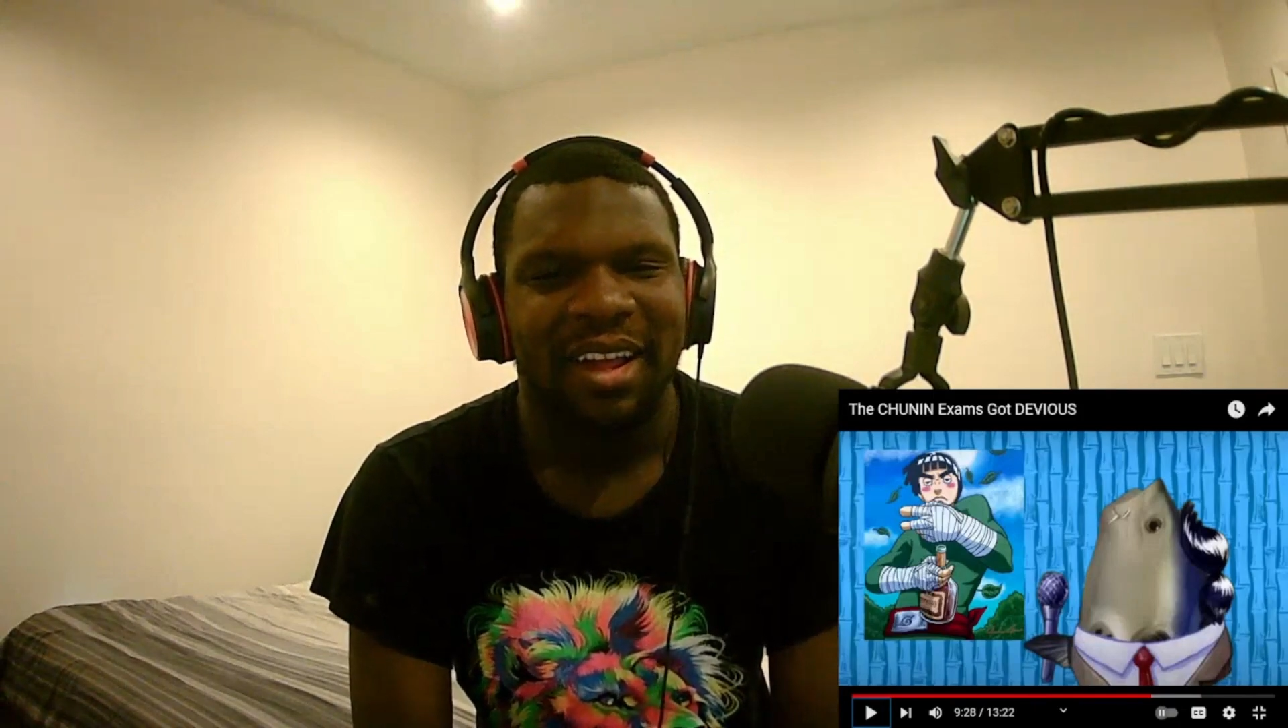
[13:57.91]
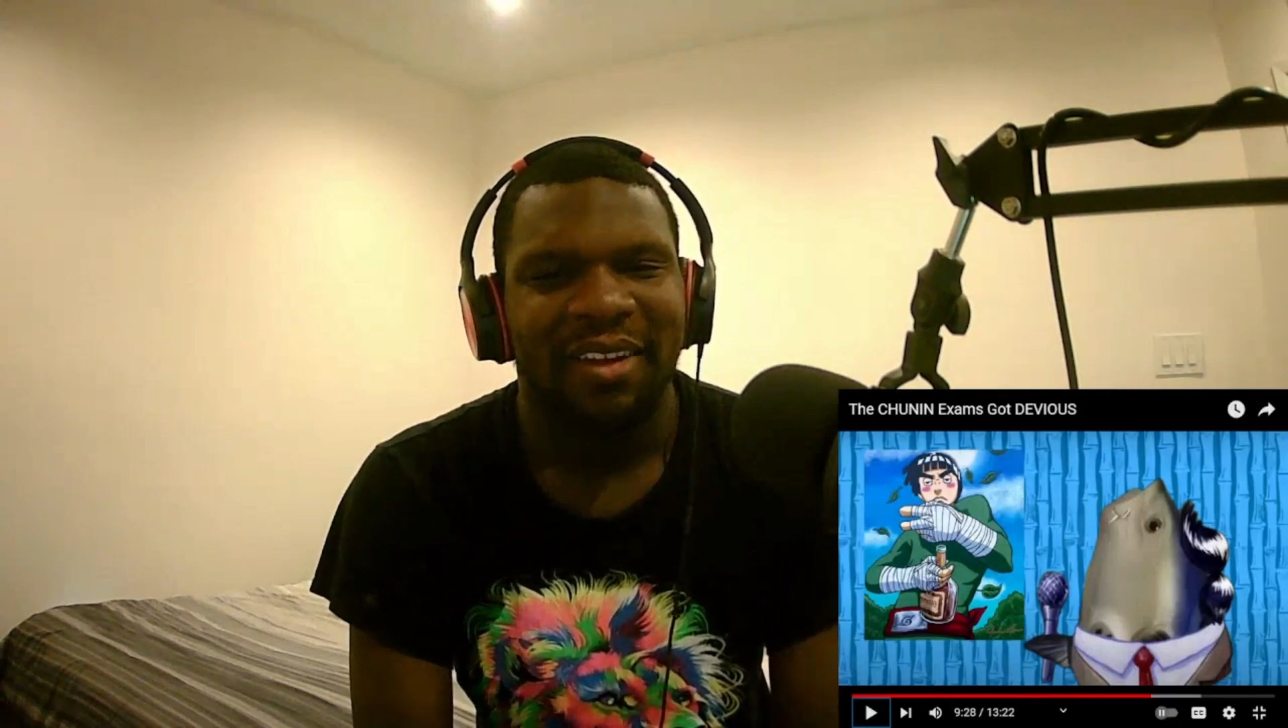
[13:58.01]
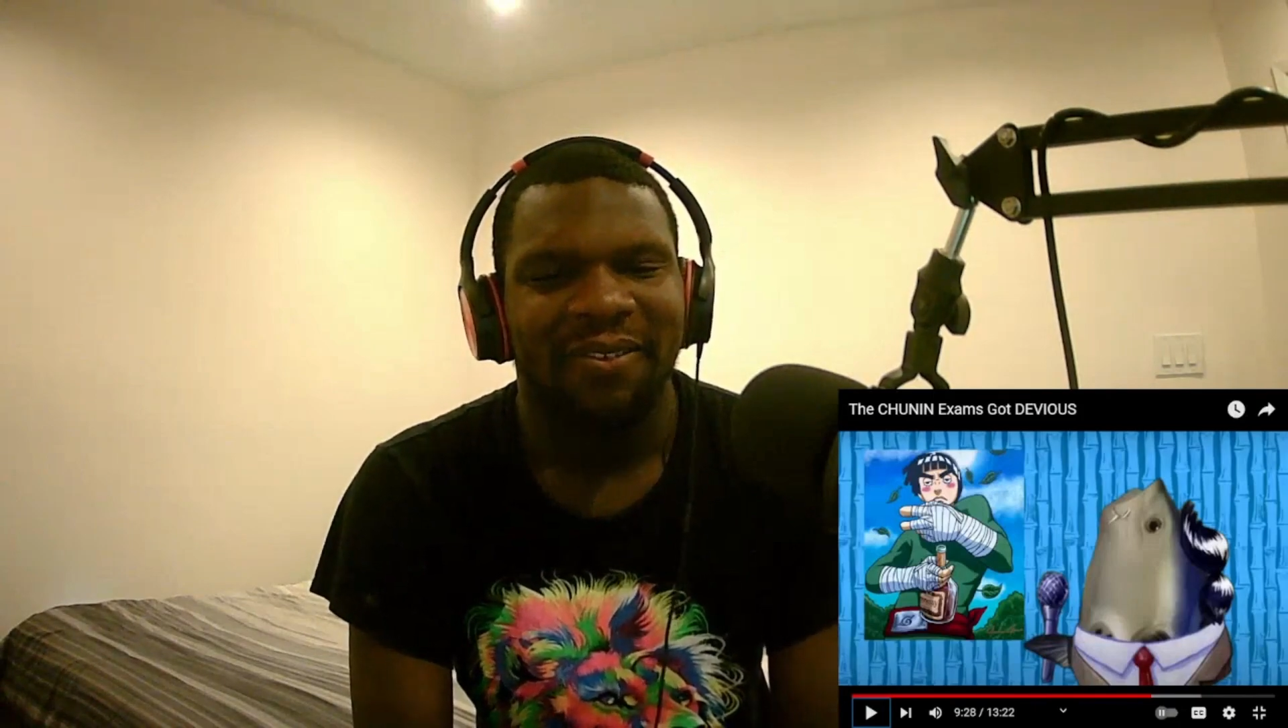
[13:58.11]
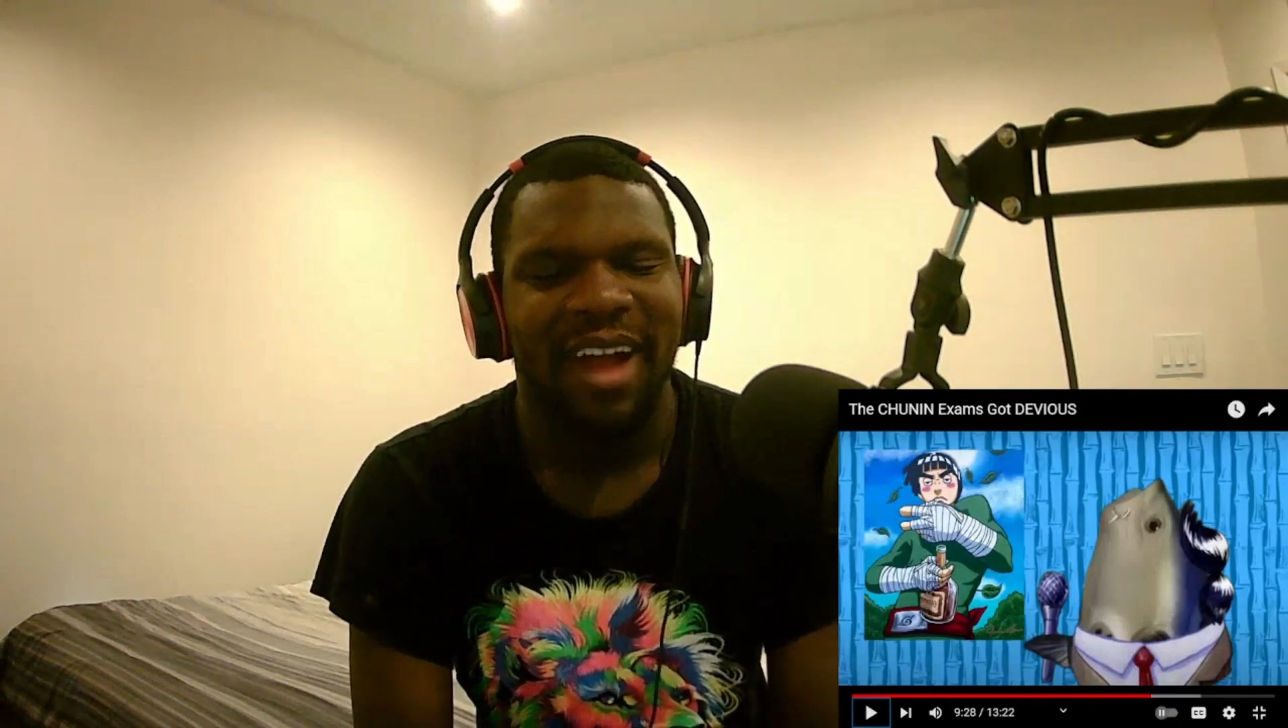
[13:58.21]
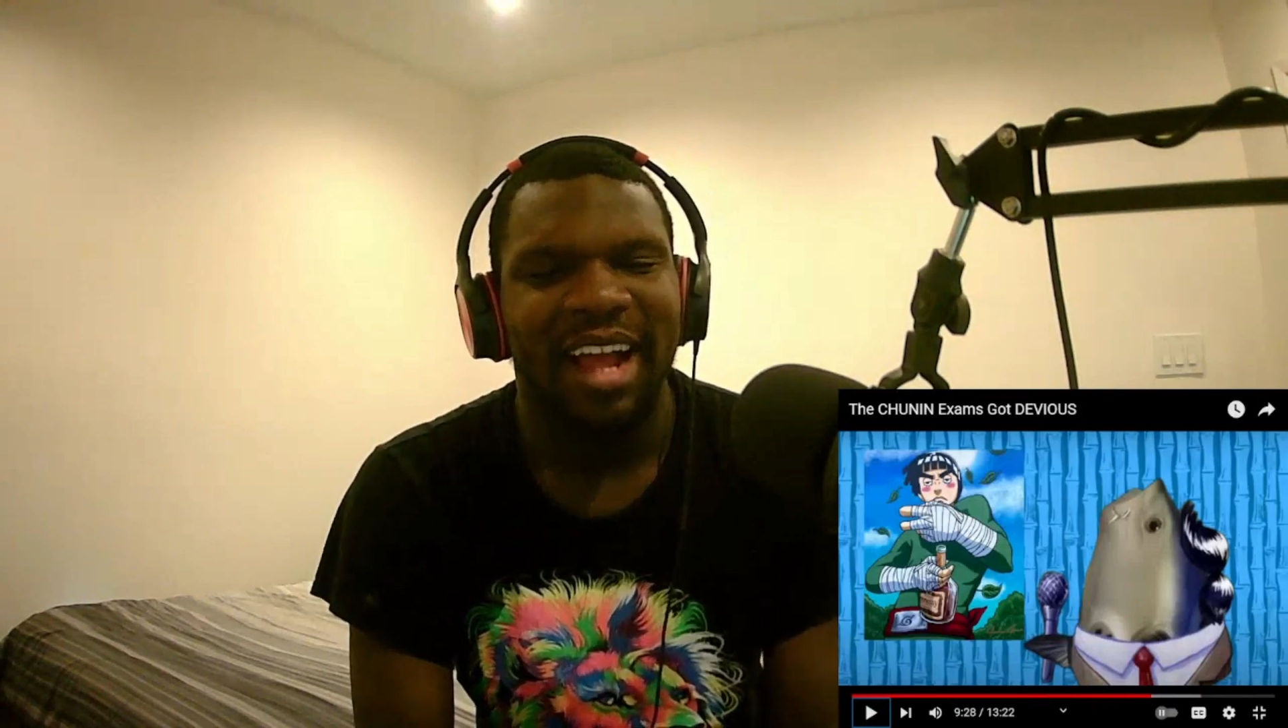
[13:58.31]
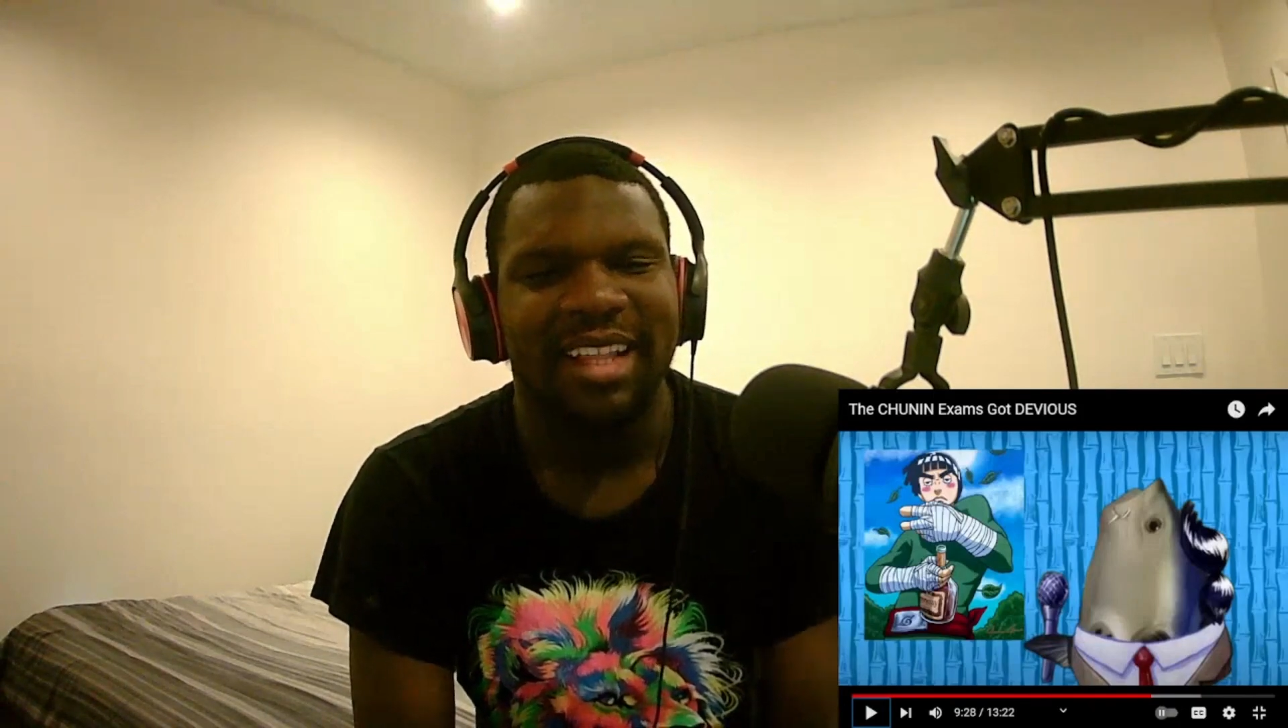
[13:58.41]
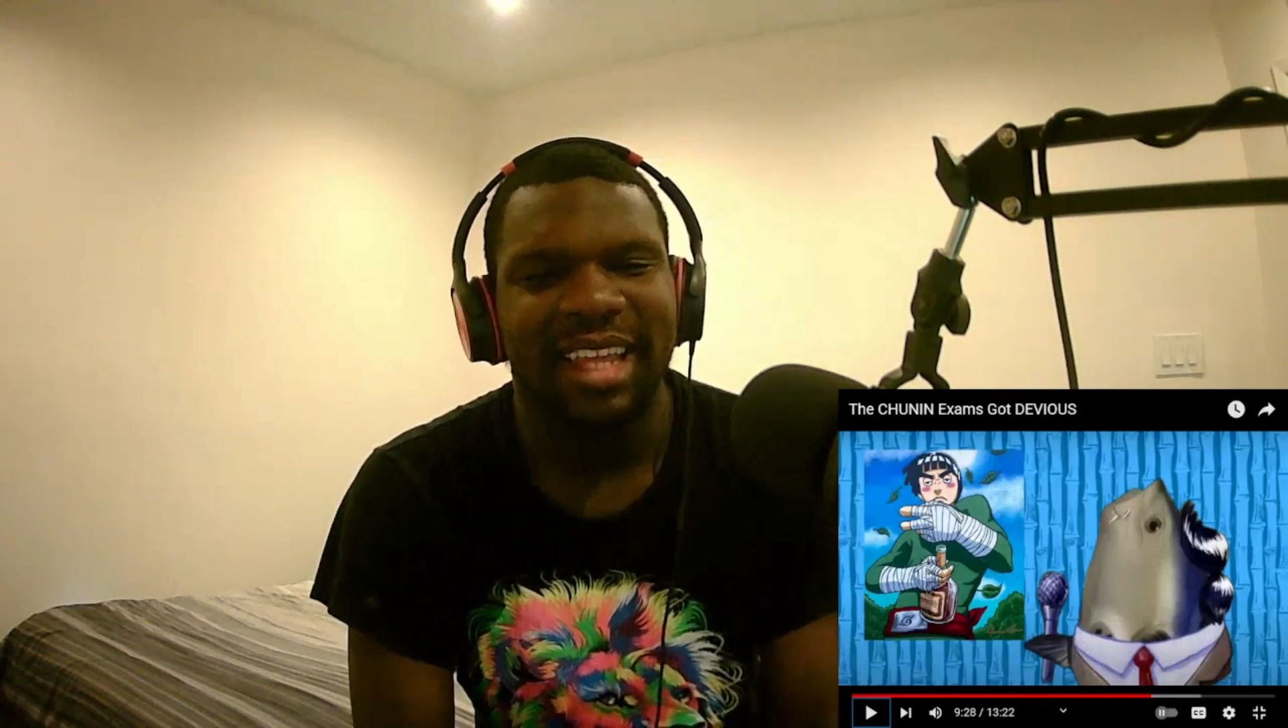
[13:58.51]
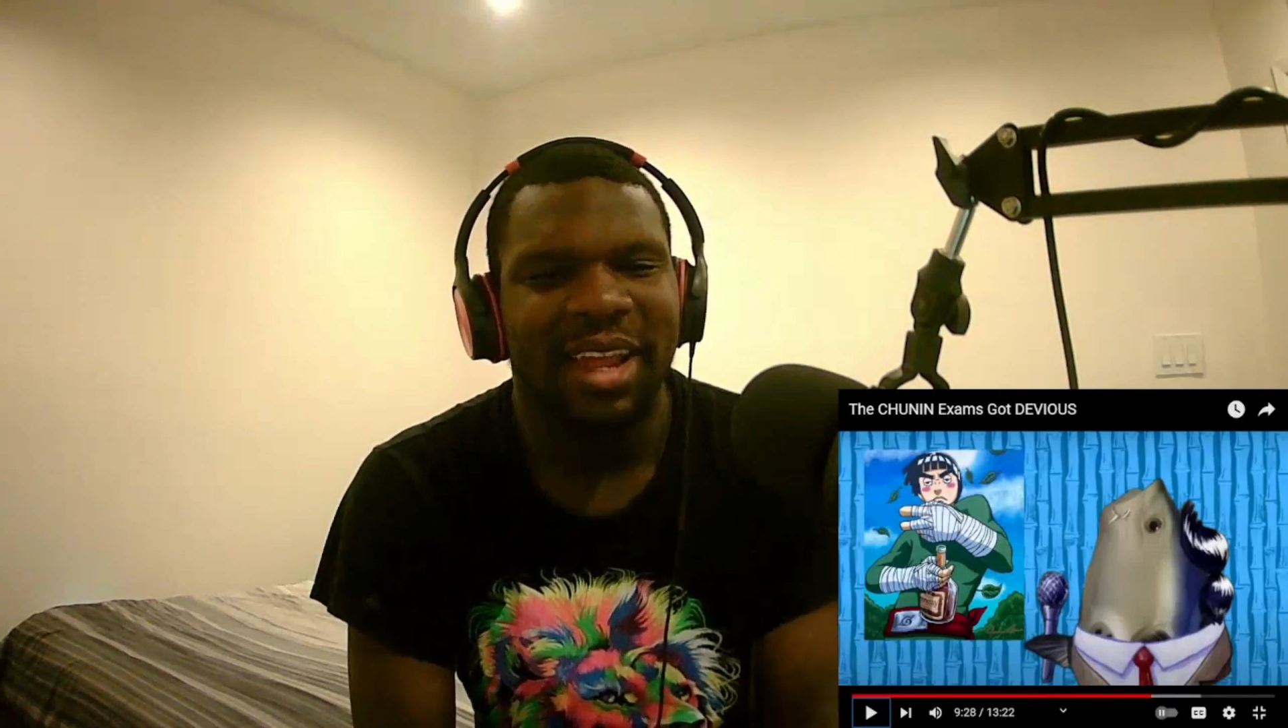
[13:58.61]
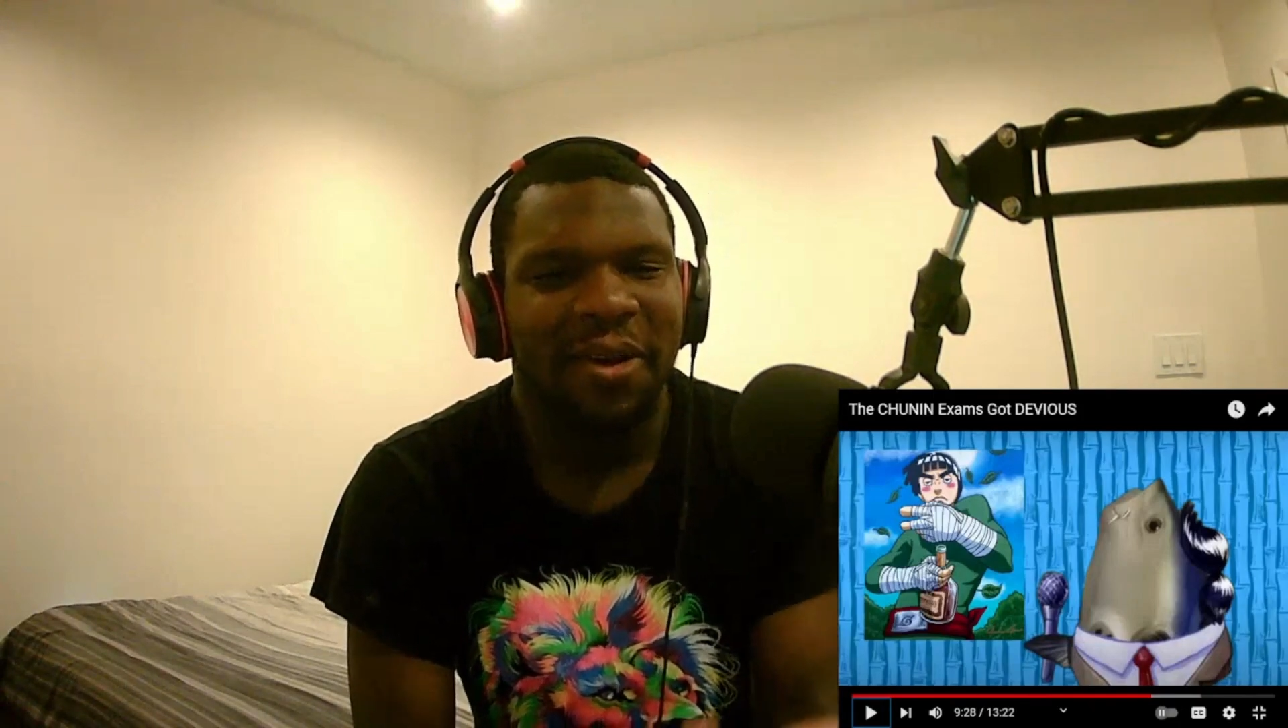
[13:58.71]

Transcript: Rock Lee